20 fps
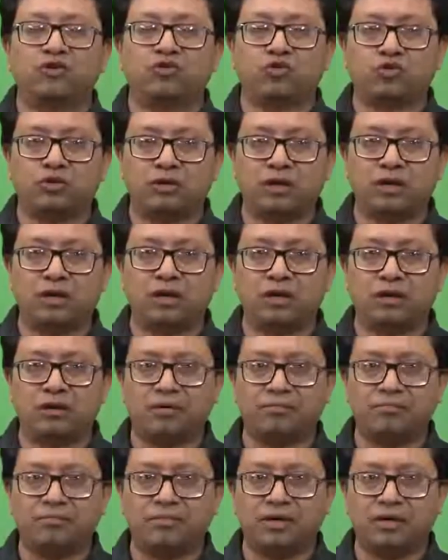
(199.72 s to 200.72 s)
total
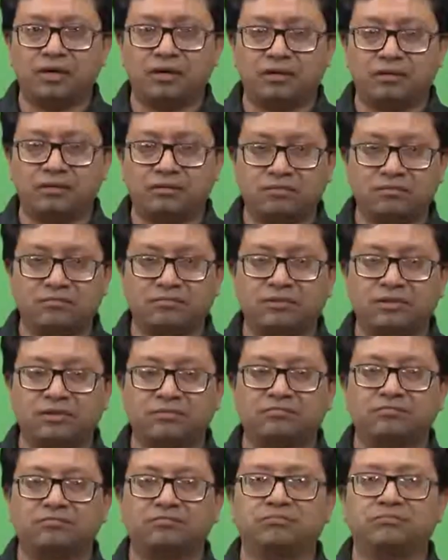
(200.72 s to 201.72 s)
uh,
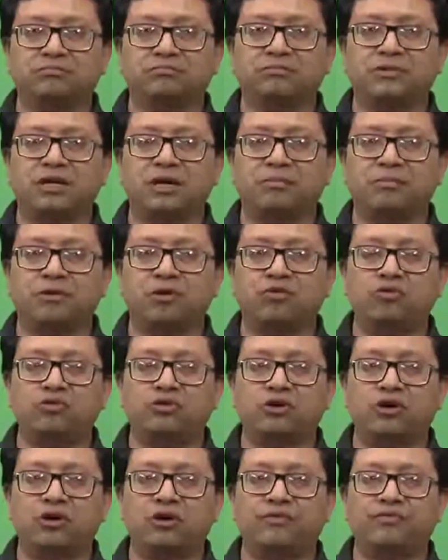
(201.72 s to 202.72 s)

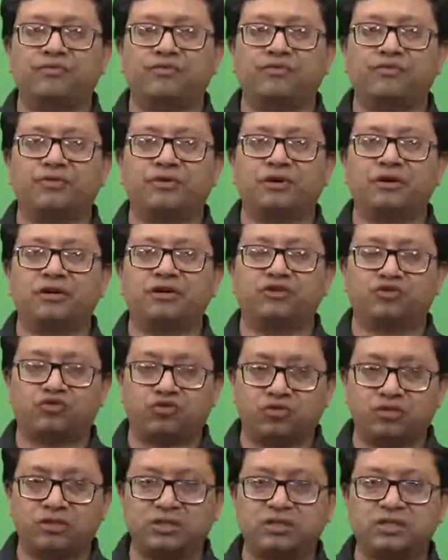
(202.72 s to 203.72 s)
amount of uh,
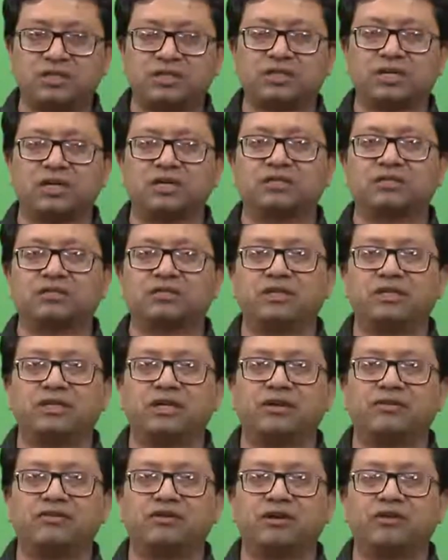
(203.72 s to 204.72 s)
resources is
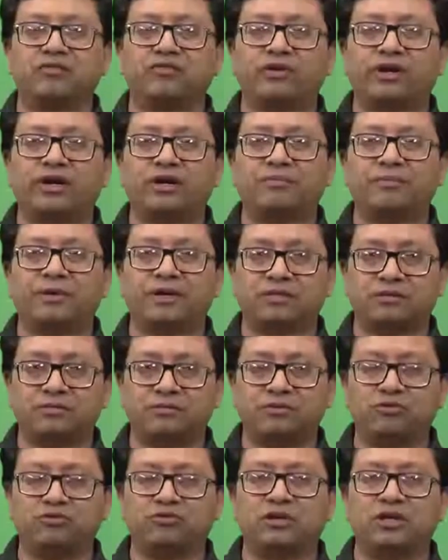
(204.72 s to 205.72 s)
constrained and you have to get
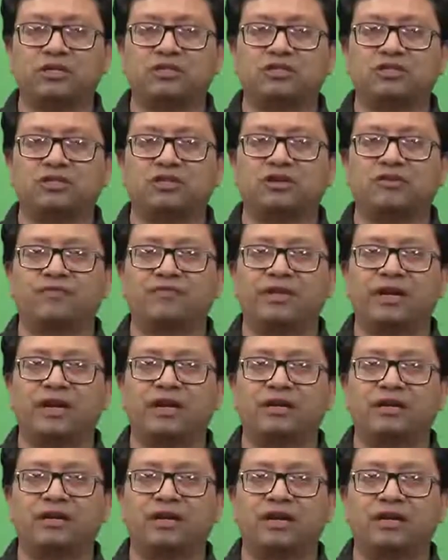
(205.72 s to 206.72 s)
maximum utilization of
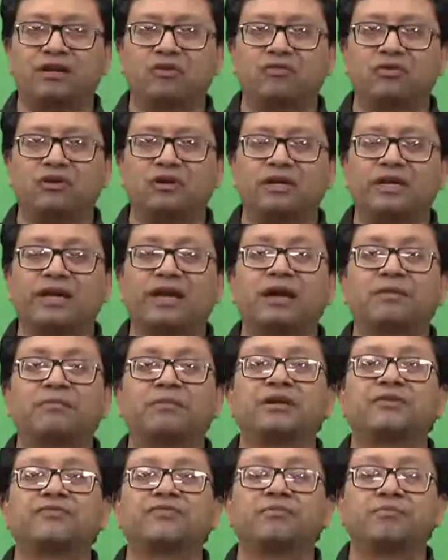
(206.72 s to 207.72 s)
that, and you want, there can
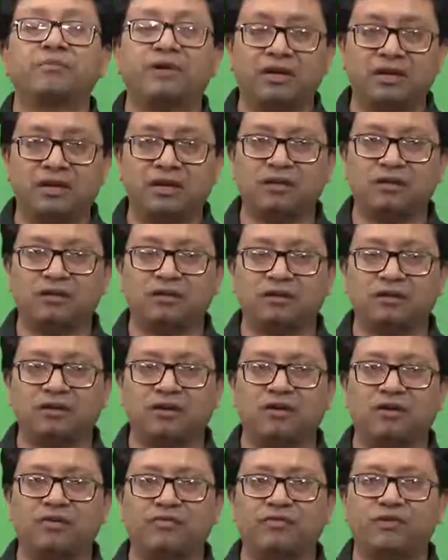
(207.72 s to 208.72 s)
be different bundle
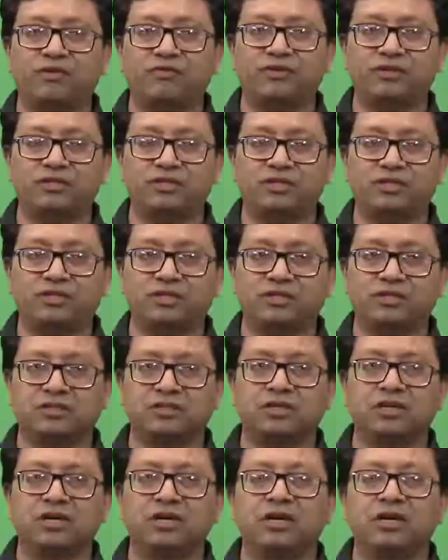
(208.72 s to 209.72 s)
of, of
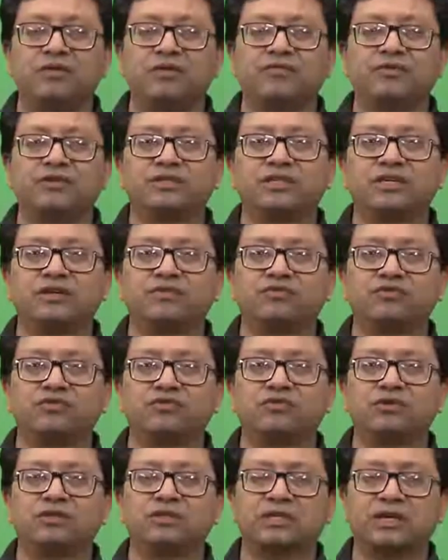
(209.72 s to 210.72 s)
decisions which gives
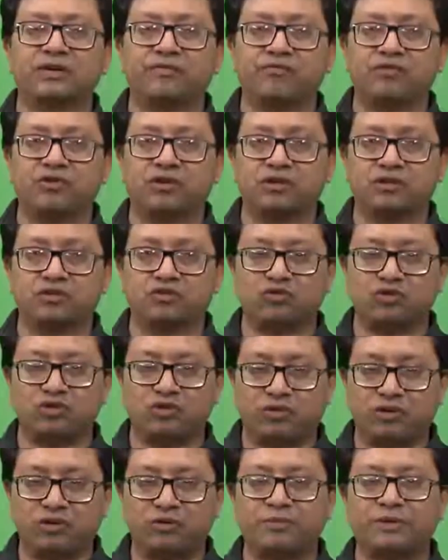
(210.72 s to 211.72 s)
you the same word. So,
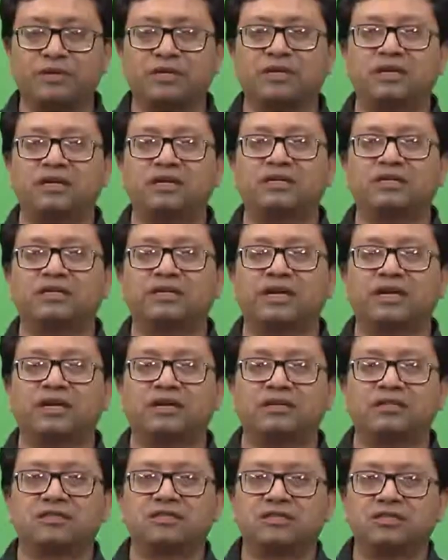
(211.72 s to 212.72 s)
you want to make a, take
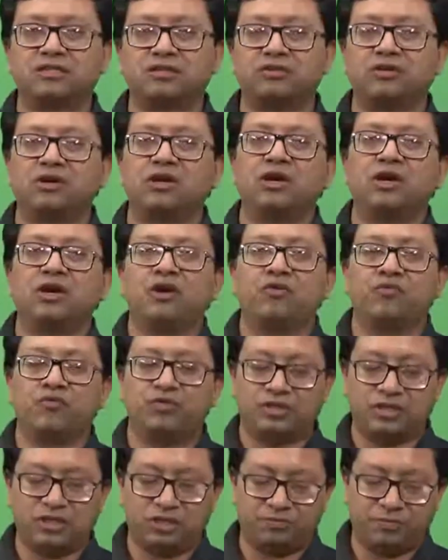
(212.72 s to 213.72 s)
a decision
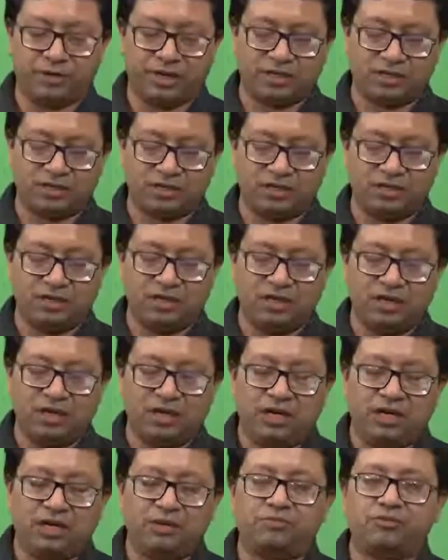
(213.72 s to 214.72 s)
which is best.
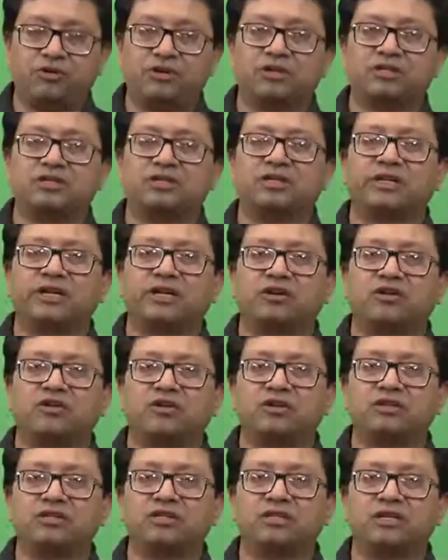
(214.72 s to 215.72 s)
In production
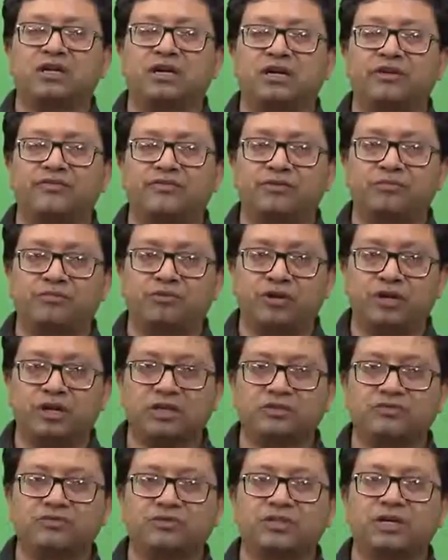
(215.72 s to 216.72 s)
technology, there are different
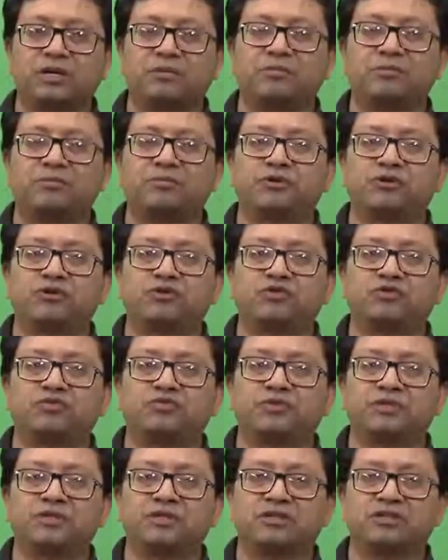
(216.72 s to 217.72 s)
products which can be
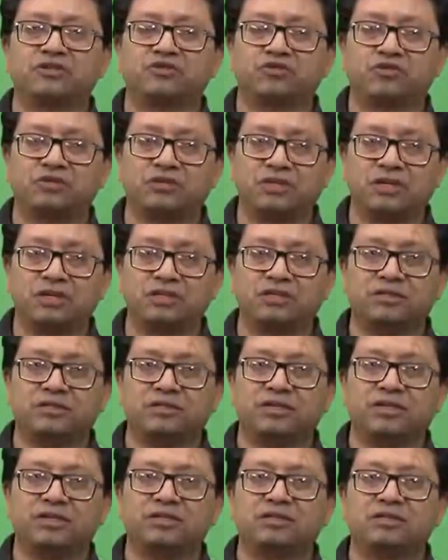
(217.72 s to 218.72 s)
produced with resource
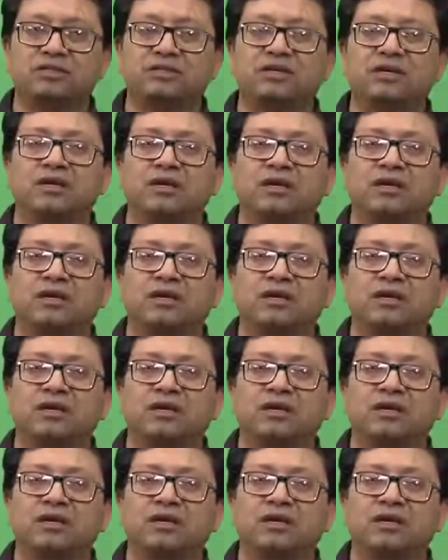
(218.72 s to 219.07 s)
constraints,